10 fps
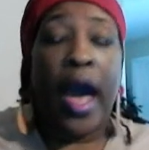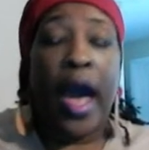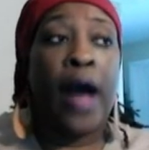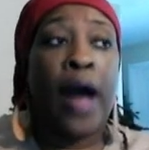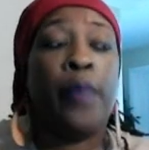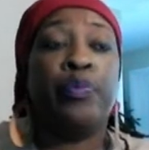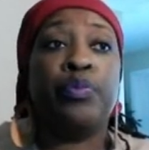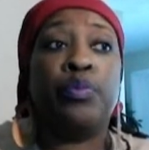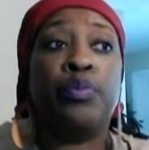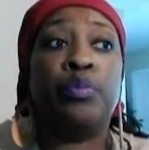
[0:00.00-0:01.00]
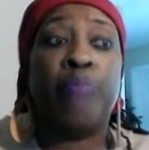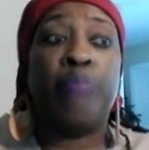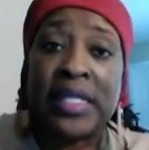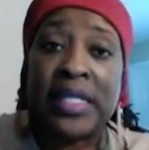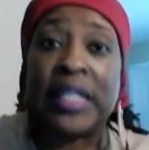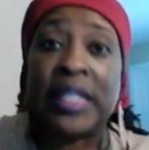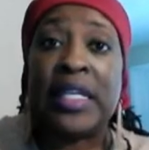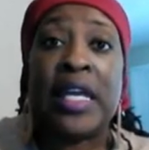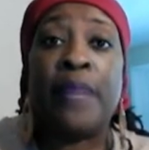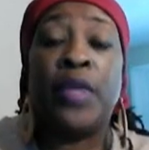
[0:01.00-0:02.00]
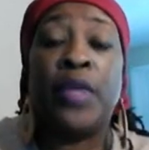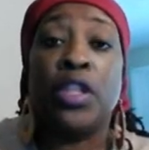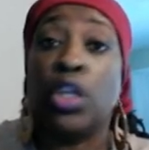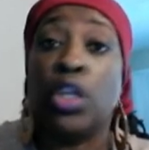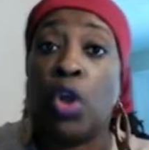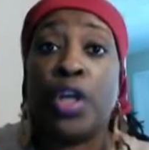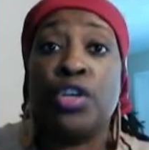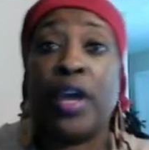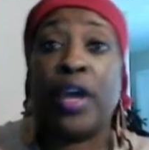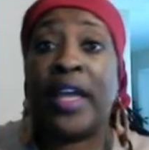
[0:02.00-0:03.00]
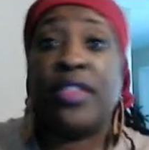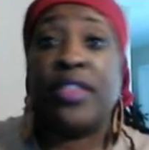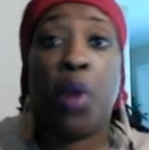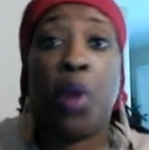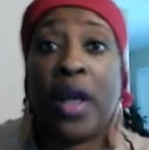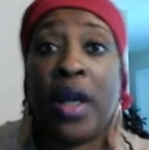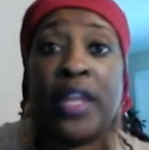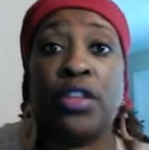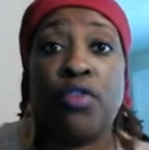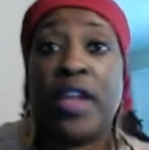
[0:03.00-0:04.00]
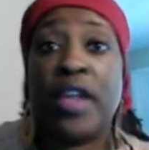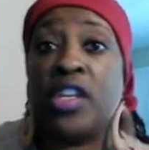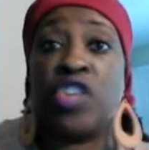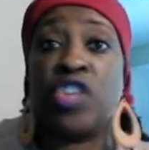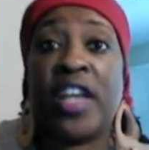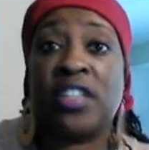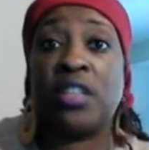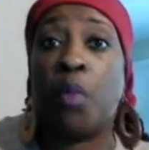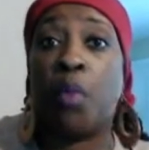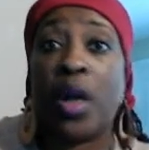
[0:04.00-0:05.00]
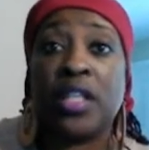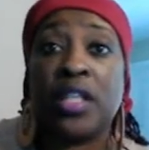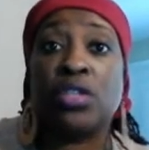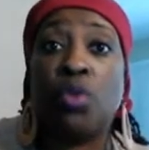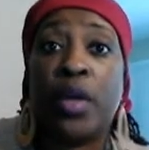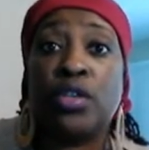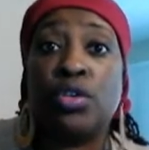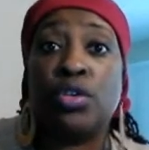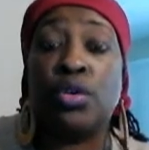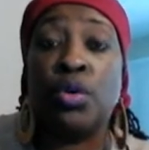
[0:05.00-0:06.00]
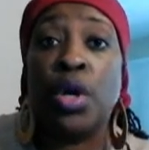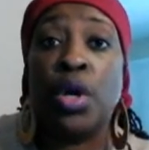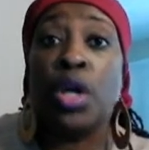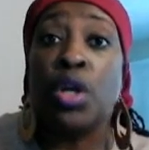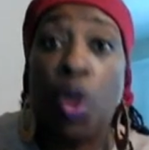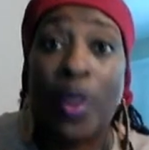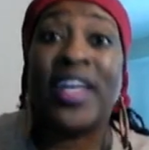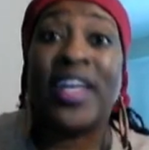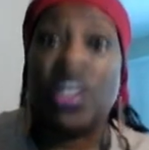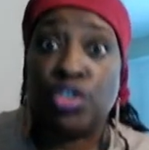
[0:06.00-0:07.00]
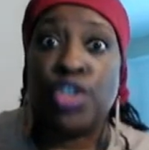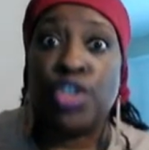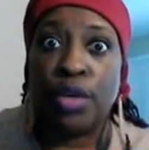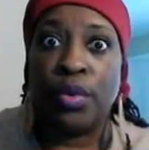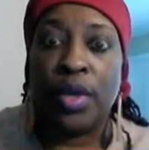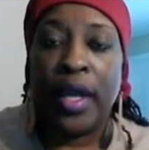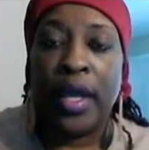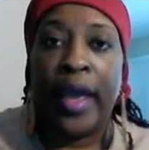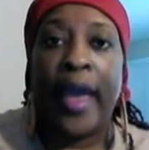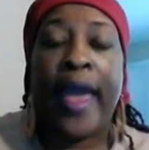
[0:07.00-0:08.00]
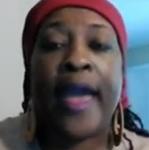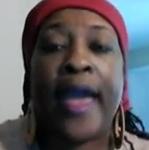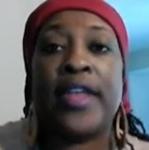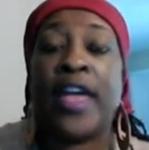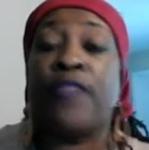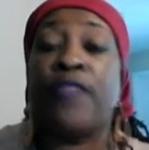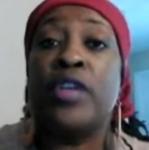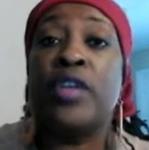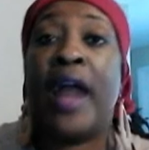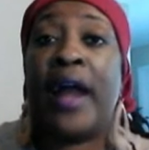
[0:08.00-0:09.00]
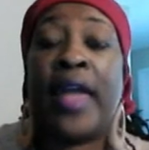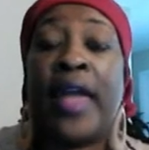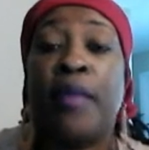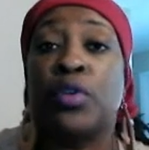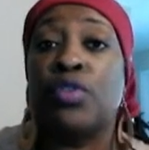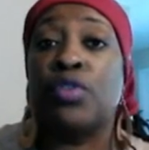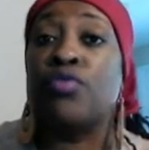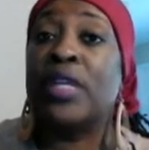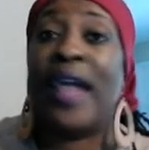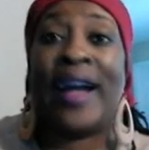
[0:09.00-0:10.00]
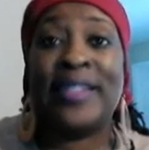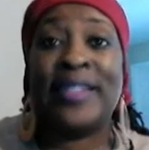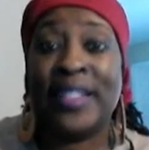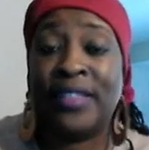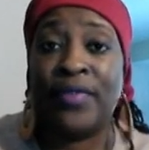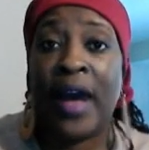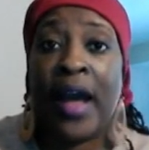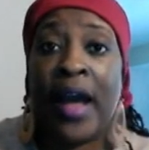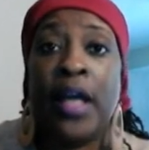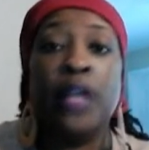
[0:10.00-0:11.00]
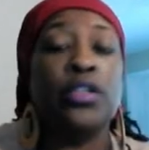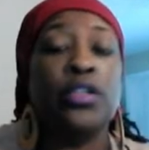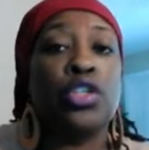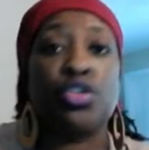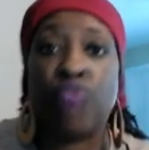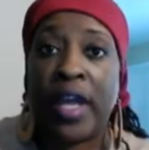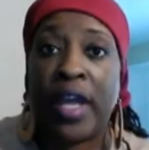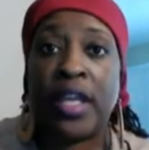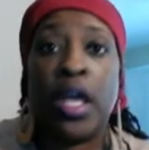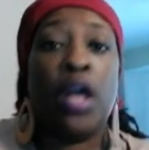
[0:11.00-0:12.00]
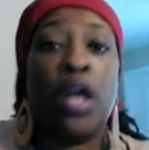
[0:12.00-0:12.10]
Um, Basically, the longer you're in the market, the greater the chance that the market is going to go against you. And if you're not able to really identify the trend,